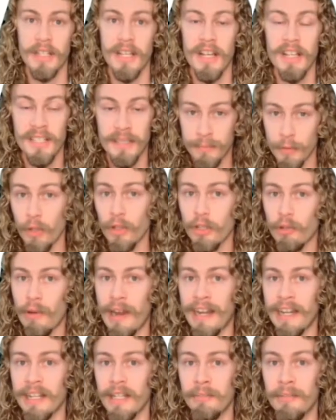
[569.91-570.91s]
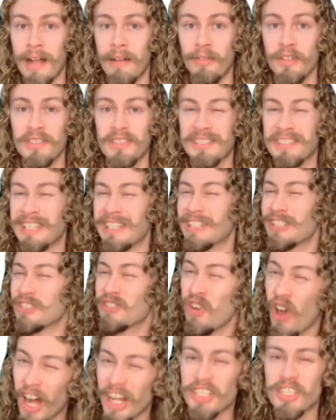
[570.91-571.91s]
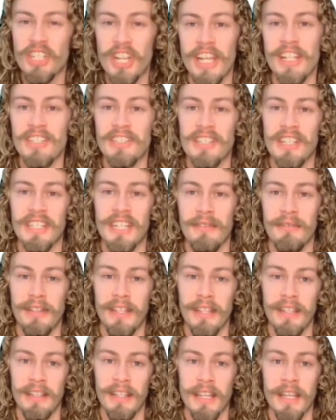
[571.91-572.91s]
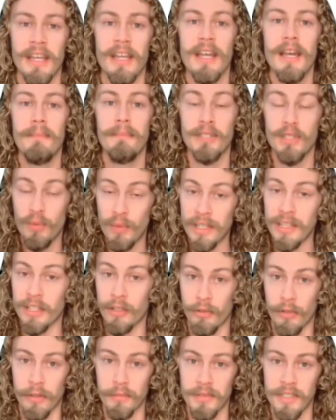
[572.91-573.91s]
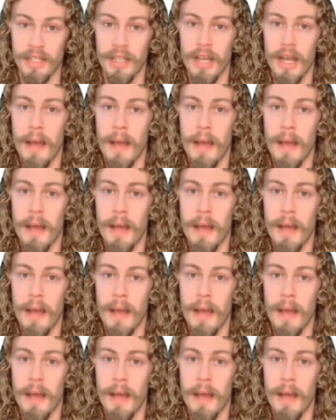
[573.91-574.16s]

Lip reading: subdoligranulum levels did not change significantly between the groups,